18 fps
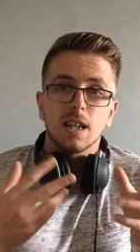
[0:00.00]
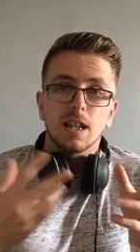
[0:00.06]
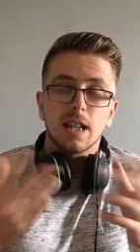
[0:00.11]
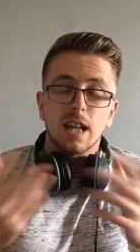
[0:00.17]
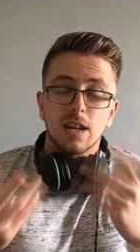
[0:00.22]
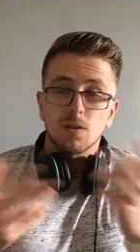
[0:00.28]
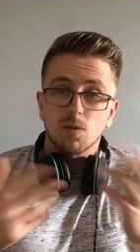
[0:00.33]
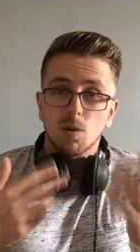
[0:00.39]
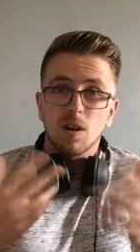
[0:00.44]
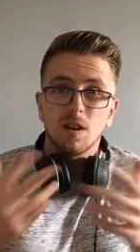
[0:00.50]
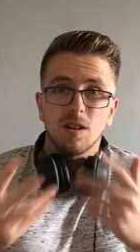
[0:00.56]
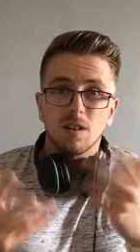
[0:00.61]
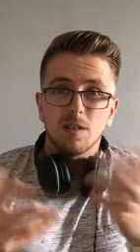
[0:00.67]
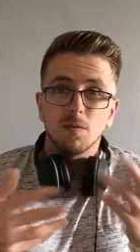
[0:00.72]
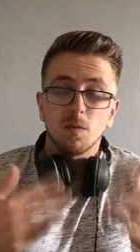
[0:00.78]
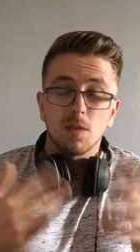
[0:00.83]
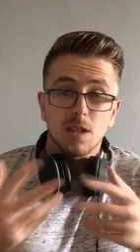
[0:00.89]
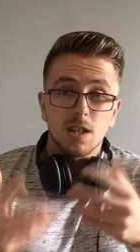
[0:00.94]
That's
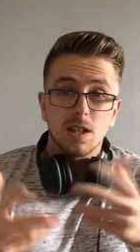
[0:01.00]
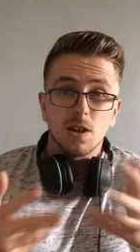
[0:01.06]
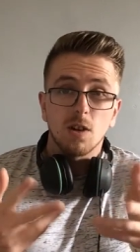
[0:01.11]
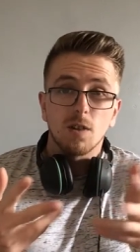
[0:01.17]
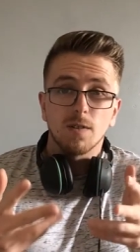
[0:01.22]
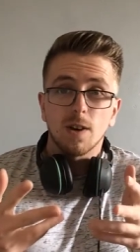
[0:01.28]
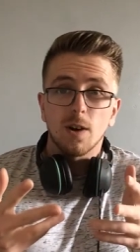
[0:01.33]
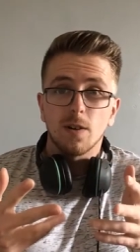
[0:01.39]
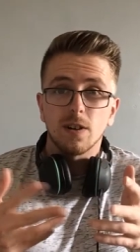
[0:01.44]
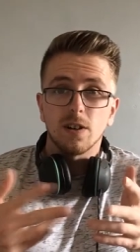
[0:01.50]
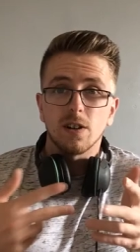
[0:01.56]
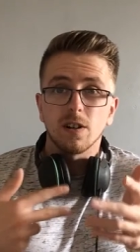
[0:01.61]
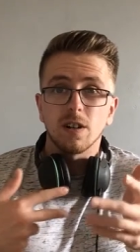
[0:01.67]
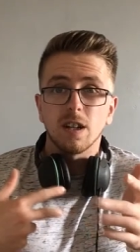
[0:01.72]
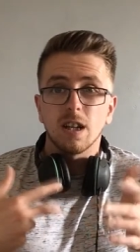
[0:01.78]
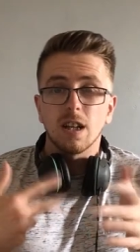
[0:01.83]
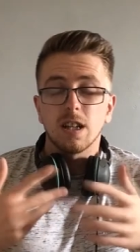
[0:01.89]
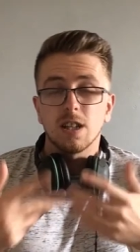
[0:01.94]
what was sort of going
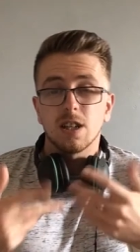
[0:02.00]
on,